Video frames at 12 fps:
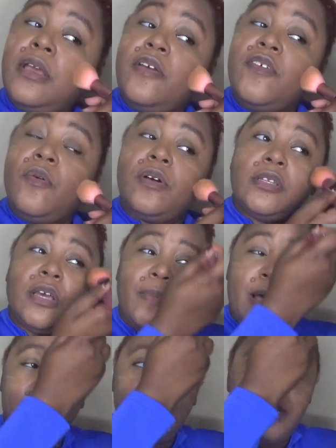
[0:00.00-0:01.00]
If you want to talk
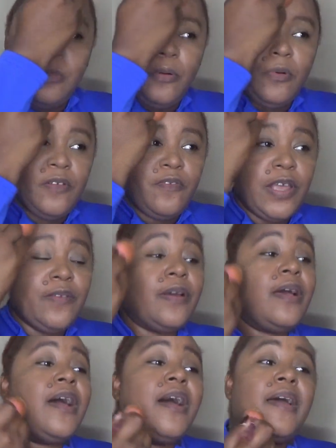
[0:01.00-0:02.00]
about number one favorite
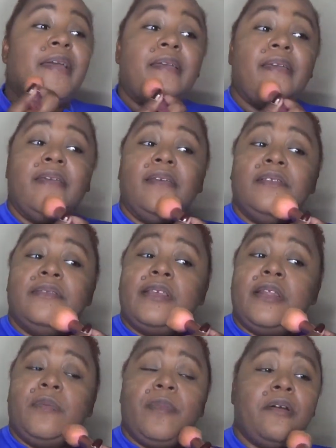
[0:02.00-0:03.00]
high-end
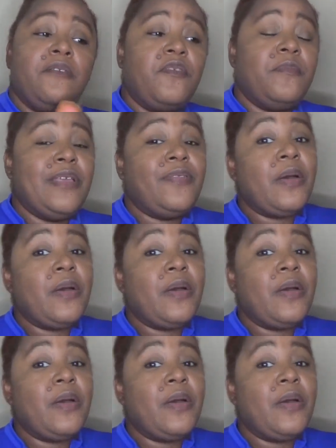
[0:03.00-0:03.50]
setting powder for me,